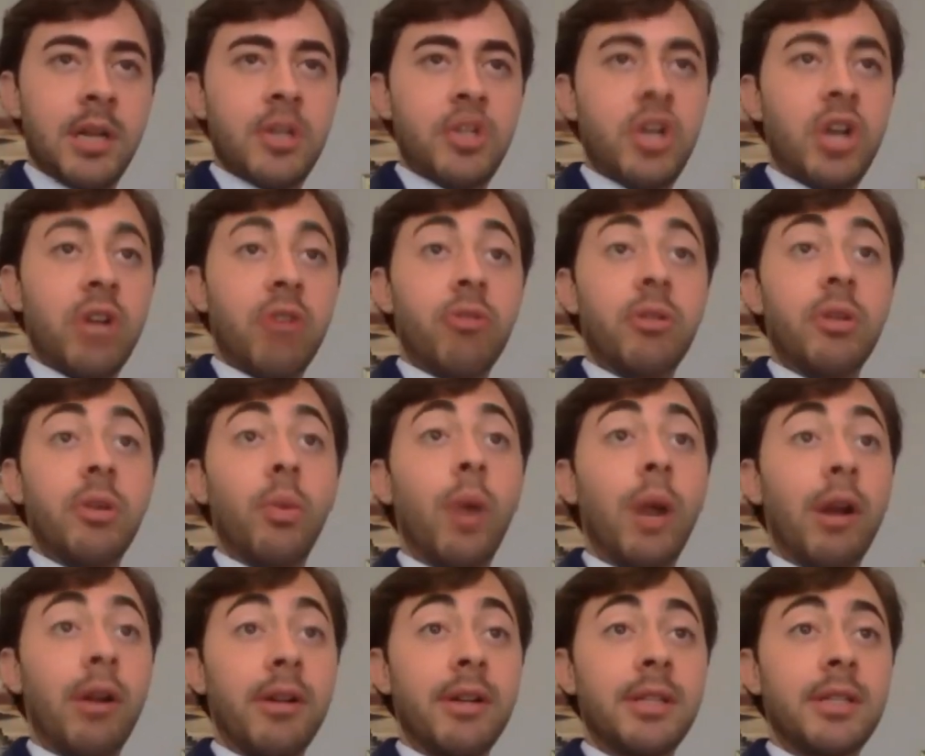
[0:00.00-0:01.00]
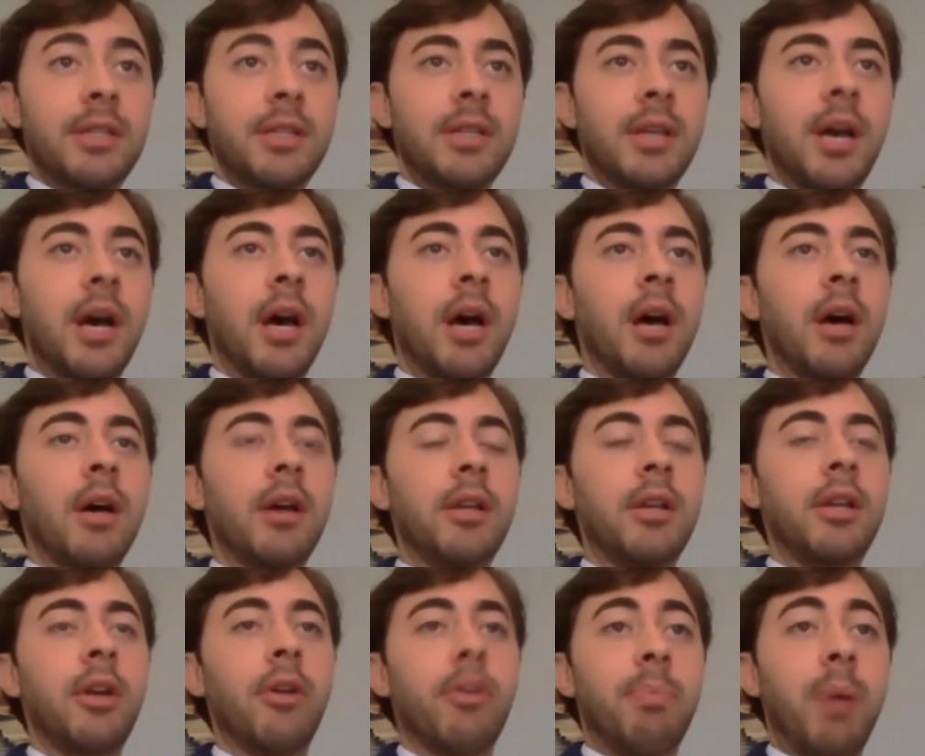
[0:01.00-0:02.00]
general awareness, uh,
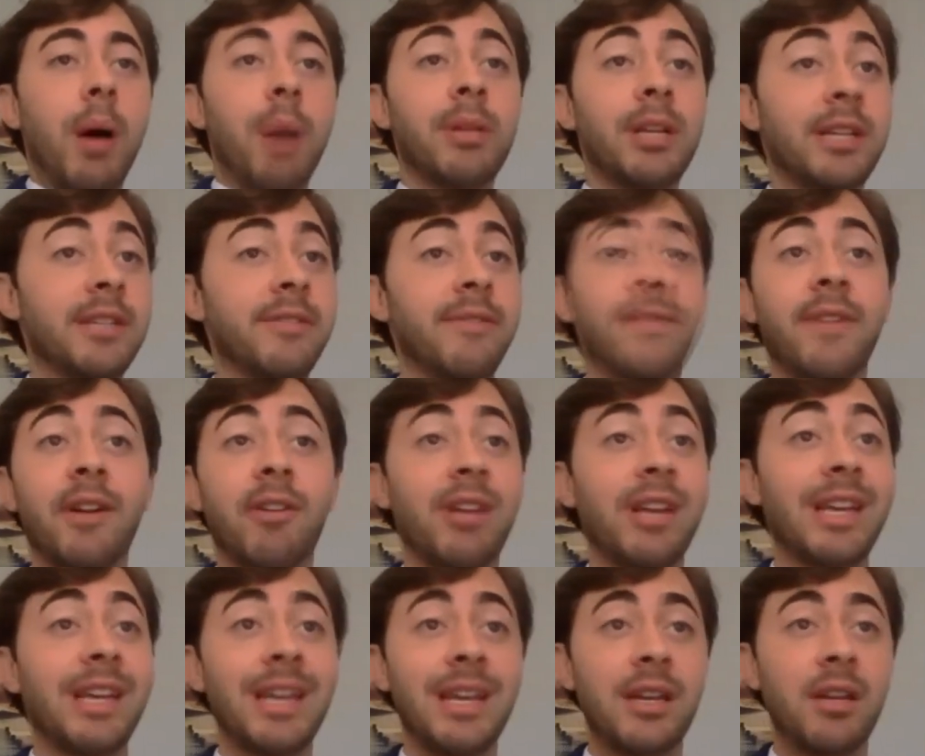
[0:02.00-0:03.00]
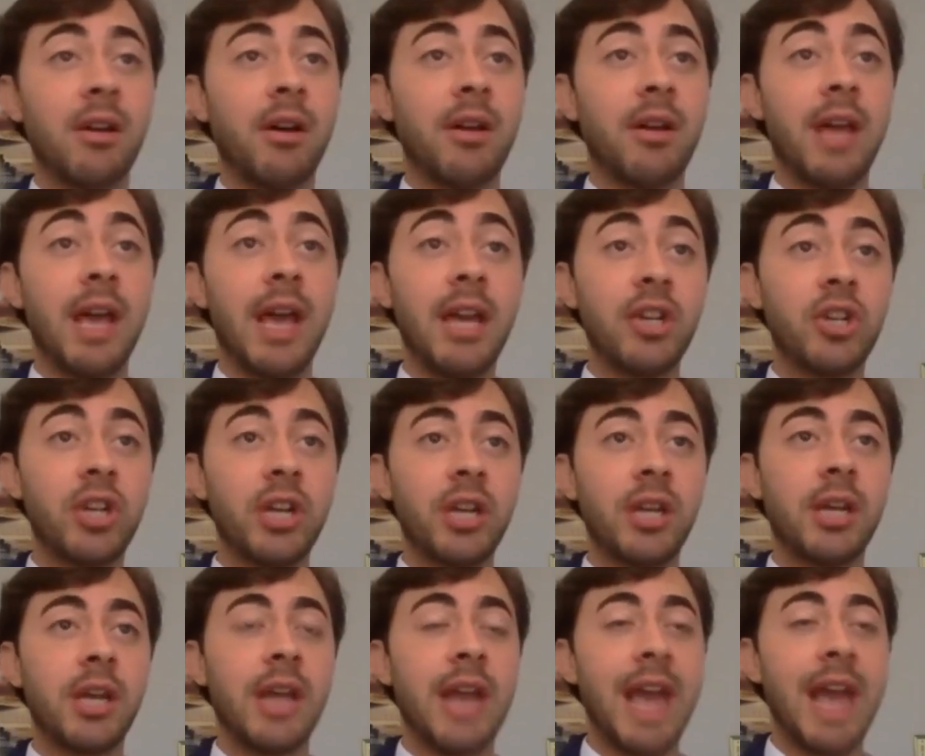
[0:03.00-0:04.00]
you know, the public is very keen on aging
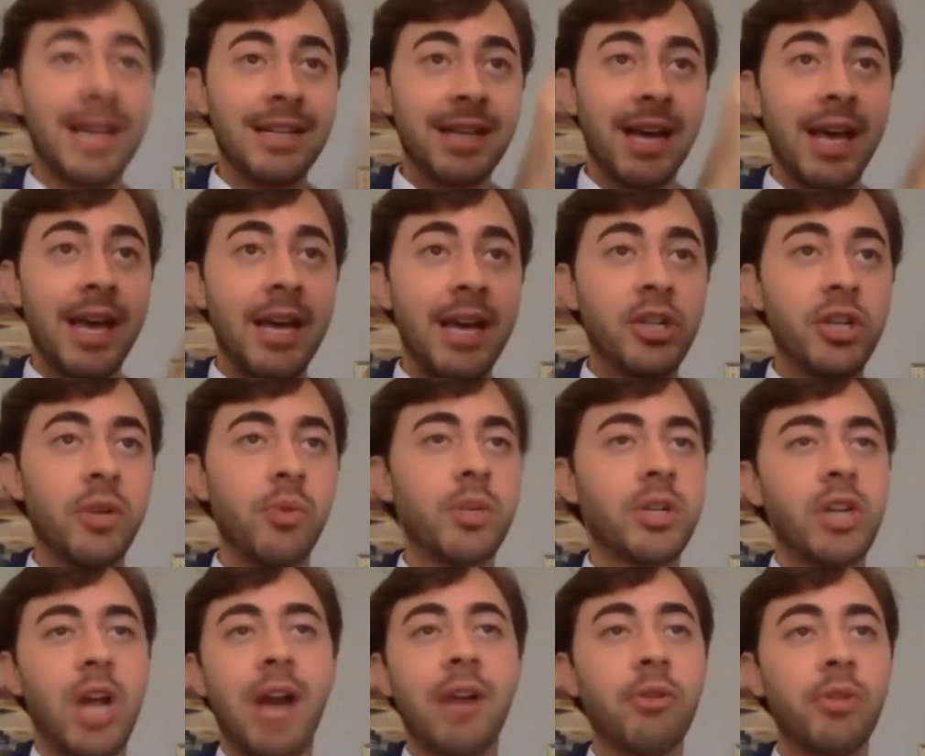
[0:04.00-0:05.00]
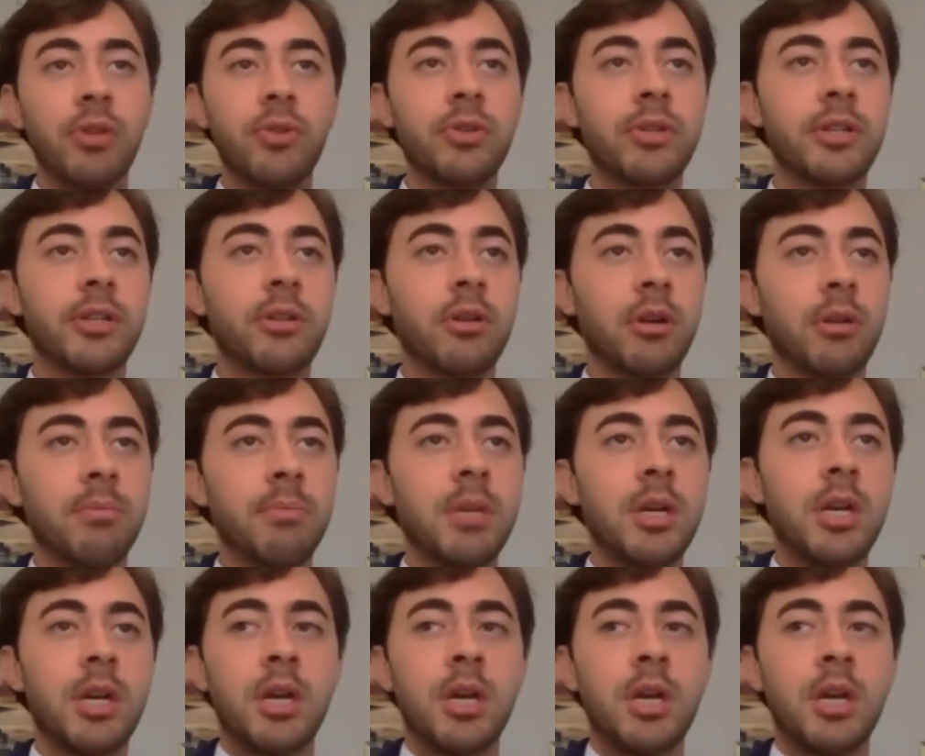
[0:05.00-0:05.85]
and anti-aging, which I don't use the term.